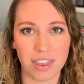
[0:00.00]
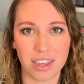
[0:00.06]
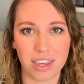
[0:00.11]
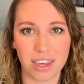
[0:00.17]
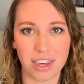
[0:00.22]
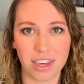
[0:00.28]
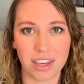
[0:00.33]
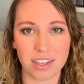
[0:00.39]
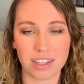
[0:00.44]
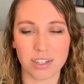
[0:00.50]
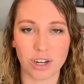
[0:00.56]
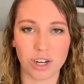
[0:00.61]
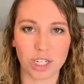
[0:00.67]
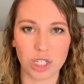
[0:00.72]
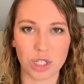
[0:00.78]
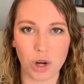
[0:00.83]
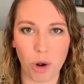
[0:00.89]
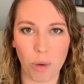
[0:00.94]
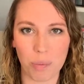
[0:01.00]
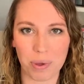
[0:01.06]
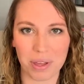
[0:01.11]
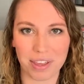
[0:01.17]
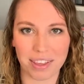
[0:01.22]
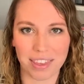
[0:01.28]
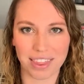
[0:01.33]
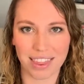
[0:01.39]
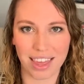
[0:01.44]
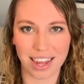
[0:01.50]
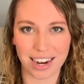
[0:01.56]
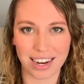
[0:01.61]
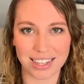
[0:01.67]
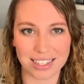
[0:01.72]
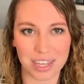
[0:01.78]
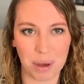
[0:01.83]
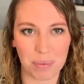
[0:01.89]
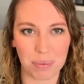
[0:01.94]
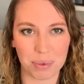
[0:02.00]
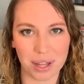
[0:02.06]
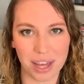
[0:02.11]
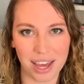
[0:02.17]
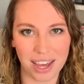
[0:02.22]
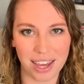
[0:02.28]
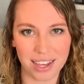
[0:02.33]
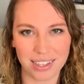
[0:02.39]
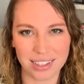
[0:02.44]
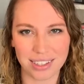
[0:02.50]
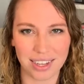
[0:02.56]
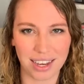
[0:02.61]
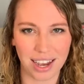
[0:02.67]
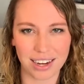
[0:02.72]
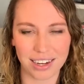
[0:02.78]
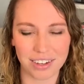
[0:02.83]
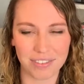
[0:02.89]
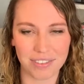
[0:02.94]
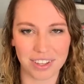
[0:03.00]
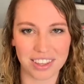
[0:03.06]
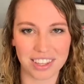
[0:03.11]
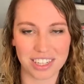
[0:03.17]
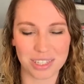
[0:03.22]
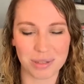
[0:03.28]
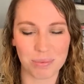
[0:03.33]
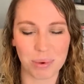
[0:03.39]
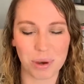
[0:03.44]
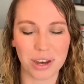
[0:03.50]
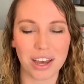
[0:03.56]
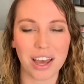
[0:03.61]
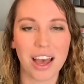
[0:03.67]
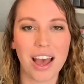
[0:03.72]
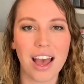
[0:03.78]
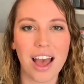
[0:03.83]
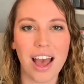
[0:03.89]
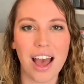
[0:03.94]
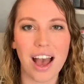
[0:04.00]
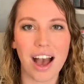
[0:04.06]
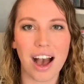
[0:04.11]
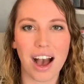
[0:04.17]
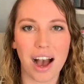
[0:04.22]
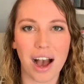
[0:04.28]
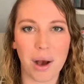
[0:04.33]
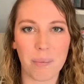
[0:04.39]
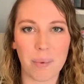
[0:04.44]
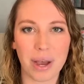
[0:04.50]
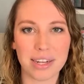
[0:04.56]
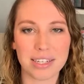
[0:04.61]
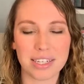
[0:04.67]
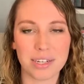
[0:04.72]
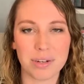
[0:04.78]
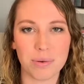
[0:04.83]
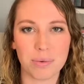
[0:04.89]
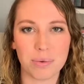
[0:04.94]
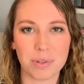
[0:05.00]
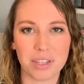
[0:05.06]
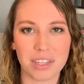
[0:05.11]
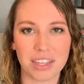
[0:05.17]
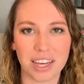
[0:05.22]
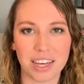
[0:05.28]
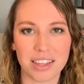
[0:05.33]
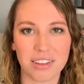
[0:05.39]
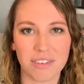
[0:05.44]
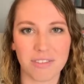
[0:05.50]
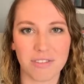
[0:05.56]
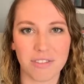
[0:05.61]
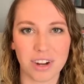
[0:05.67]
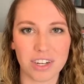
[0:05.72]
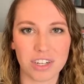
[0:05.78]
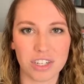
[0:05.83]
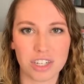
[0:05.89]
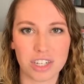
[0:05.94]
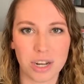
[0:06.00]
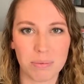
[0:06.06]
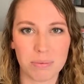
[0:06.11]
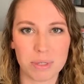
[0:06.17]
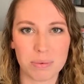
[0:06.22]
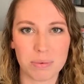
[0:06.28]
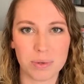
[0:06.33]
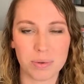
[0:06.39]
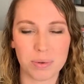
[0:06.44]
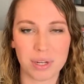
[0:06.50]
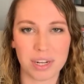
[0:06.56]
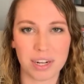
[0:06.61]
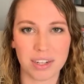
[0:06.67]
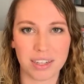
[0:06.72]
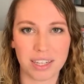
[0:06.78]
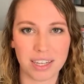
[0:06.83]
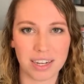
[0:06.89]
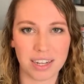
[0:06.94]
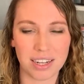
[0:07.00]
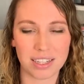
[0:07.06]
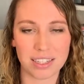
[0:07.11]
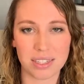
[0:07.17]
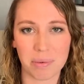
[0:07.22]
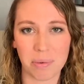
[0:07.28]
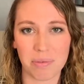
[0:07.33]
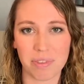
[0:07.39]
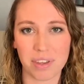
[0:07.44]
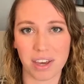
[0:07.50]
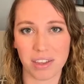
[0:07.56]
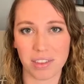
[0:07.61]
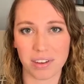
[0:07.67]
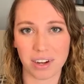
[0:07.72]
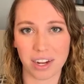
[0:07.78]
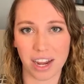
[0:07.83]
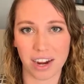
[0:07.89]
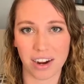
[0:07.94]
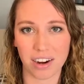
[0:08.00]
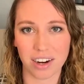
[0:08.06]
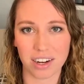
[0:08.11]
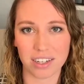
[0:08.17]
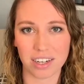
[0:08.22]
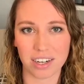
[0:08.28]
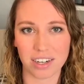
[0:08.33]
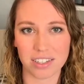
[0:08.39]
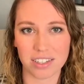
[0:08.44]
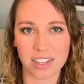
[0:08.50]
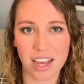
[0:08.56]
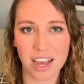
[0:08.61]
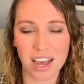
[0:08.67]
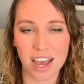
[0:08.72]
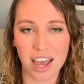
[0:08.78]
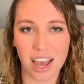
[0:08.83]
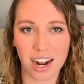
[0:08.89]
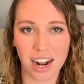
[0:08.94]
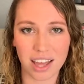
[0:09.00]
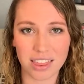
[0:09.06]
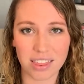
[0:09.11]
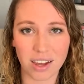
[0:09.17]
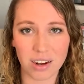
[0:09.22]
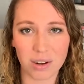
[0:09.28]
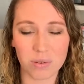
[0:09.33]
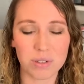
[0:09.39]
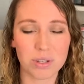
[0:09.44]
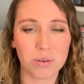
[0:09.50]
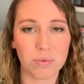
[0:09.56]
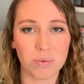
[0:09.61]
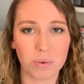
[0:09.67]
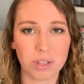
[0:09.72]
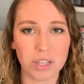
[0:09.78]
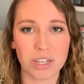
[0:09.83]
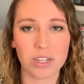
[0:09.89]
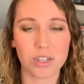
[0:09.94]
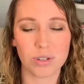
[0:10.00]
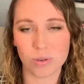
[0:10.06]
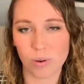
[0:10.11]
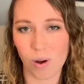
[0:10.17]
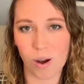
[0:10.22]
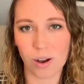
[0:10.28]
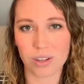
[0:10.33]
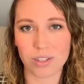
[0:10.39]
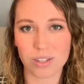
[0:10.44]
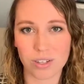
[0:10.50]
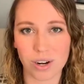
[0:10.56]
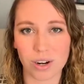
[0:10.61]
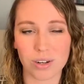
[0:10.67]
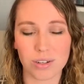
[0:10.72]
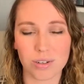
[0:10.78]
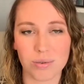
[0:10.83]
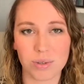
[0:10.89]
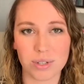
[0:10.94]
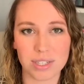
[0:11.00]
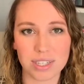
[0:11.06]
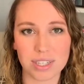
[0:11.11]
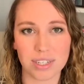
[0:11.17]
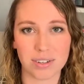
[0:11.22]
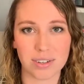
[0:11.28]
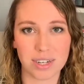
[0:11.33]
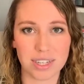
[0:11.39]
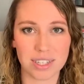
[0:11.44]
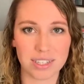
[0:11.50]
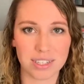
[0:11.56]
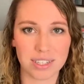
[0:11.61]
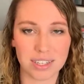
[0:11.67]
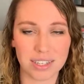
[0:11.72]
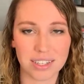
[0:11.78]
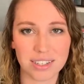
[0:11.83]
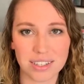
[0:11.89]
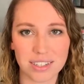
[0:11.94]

the certain trope that is at play kind of in this book. I did really like the friendships between Alina and some of the other characters, and I thought it was a really strong start to a series.